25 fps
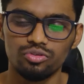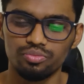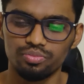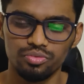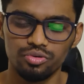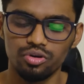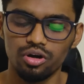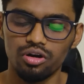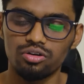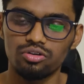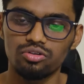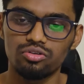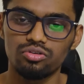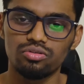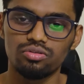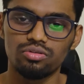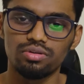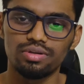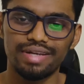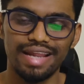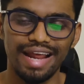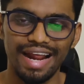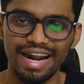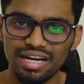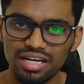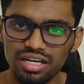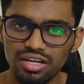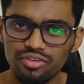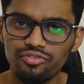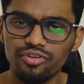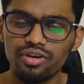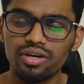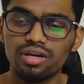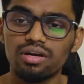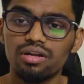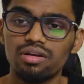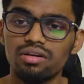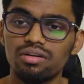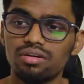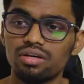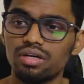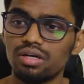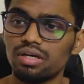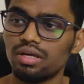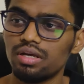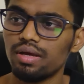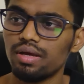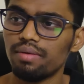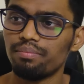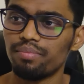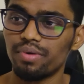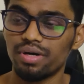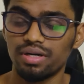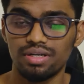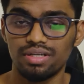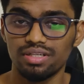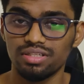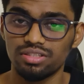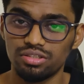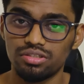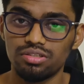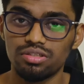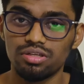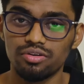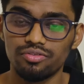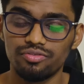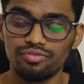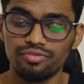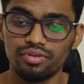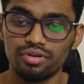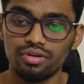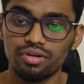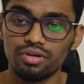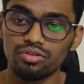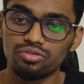not that difficult, but it's tough.